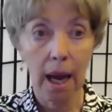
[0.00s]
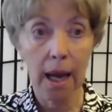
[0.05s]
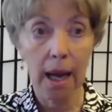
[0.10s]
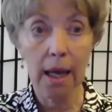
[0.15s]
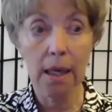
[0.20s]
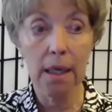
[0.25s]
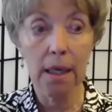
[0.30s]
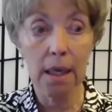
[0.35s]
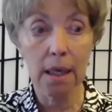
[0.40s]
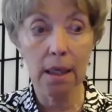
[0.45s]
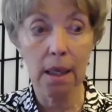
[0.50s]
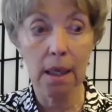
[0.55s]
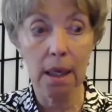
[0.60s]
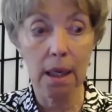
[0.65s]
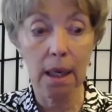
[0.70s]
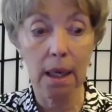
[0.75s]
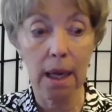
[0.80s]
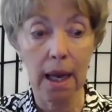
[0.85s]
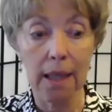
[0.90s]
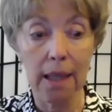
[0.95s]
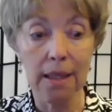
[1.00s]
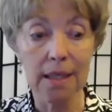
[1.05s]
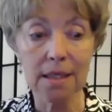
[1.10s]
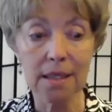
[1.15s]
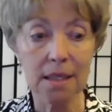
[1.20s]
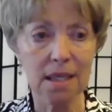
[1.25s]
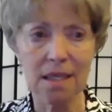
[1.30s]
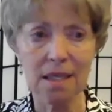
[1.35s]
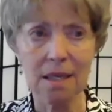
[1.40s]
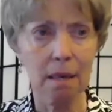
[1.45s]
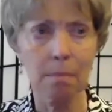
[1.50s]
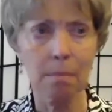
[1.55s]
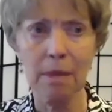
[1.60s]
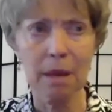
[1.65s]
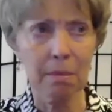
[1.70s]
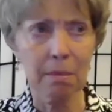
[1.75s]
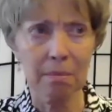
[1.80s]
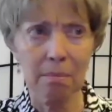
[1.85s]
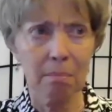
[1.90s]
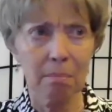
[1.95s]
And and this isn't
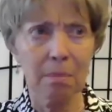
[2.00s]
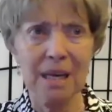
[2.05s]
me